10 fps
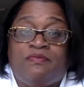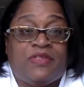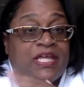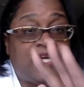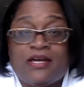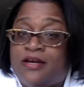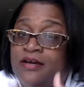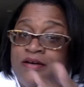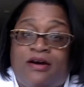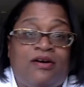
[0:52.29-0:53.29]
thing
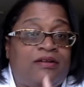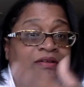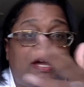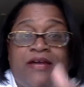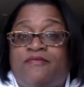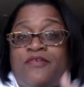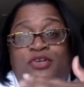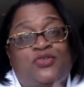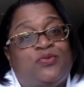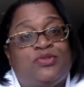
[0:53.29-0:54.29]
online,
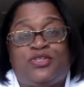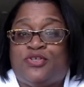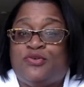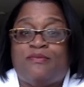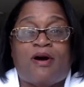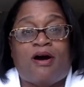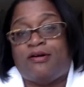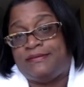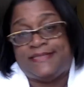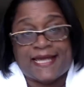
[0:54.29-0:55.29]
virtual Zoom
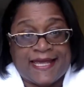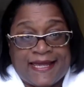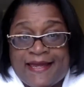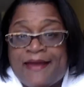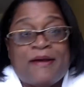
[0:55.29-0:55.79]
all day.